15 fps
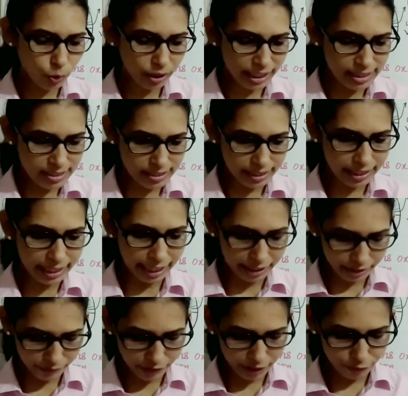You can see
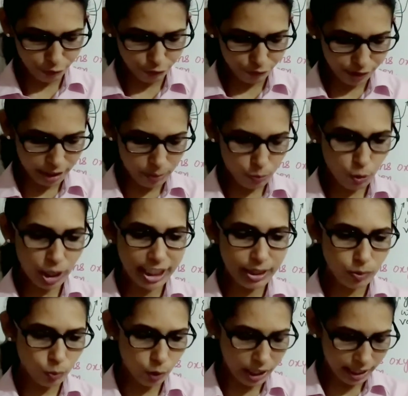activity
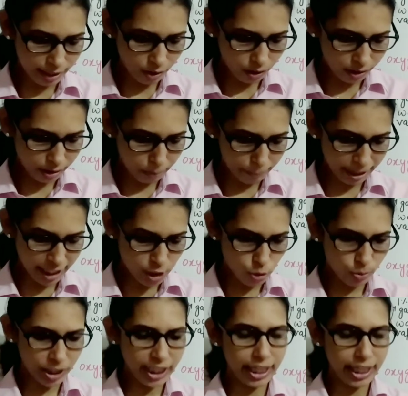15.1 on the page